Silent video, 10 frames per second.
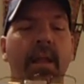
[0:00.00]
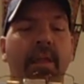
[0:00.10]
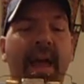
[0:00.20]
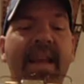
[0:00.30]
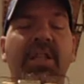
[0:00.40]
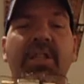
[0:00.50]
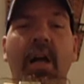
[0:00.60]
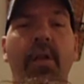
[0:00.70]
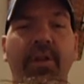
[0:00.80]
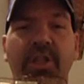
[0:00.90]
They
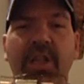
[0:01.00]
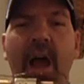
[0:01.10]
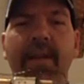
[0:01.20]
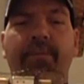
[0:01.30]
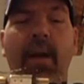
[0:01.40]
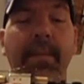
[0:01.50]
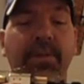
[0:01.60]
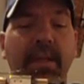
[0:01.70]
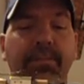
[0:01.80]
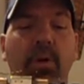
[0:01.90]
sell the side frames,
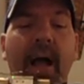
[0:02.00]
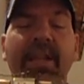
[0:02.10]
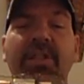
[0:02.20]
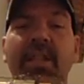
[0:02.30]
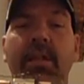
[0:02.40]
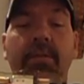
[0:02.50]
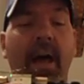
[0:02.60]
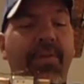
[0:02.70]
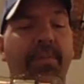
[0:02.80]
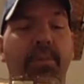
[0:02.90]
the plastic,
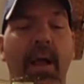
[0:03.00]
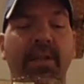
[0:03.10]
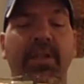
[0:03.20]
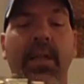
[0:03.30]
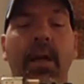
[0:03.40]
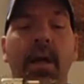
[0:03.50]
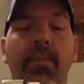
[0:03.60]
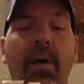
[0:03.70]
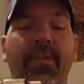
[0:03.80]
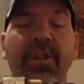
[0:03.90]
not the plastic,
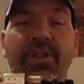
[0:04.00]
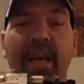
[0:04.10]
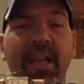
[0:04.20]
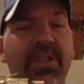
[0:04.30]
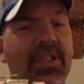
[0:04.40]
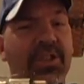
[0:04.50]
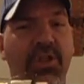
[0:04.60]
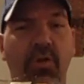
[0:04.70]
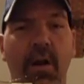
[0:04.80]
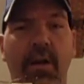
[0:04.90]
but the Genesis
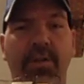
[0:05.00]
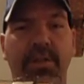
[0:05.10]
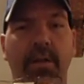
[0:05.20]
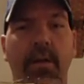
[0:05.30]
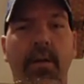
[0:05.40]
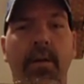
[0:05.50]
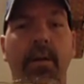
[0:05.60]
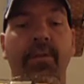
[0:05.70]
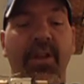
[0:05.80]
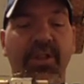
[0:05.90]
trucks,
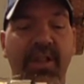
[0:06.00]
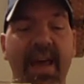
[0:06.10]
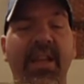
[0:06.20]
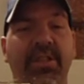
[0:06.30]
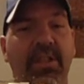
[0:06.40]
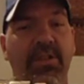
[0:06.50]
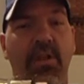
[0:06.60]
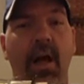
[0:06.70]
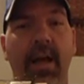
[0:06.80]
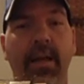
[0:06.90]
the Genesis
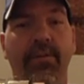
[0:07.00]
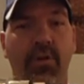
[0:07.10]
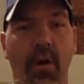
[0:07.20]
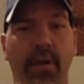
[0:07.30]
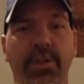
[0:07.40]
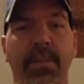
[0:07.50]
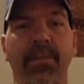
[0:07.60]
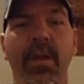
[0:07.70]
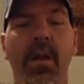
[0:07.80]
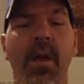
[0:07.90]
line of trucks
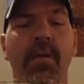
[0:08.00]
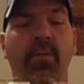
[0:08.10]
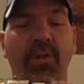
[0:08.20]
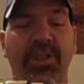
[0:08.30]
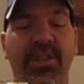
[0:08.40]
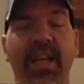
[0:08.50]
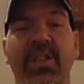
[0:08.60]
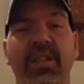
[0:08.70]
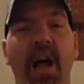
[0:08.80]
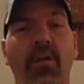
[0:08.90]
for
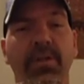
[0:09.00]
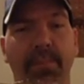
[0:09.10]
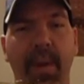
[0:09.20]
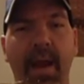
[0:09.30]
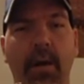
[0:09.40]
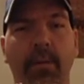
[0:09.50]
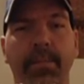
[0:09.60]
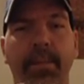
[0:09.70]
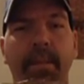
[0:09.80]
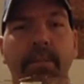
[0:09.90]
$6 a pair.
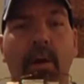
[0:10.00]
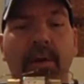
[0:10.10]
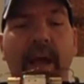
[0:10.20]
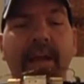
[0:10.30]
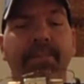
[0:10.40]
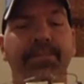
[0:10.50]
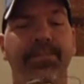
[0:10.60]
Okay?